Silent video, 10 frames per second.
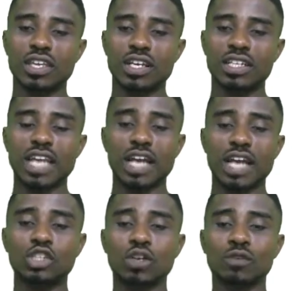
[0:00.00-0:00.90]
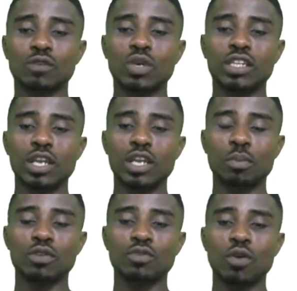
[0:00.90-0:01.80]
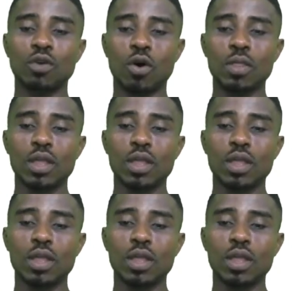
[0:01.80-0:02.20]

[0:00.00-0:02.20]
The addition of 23.4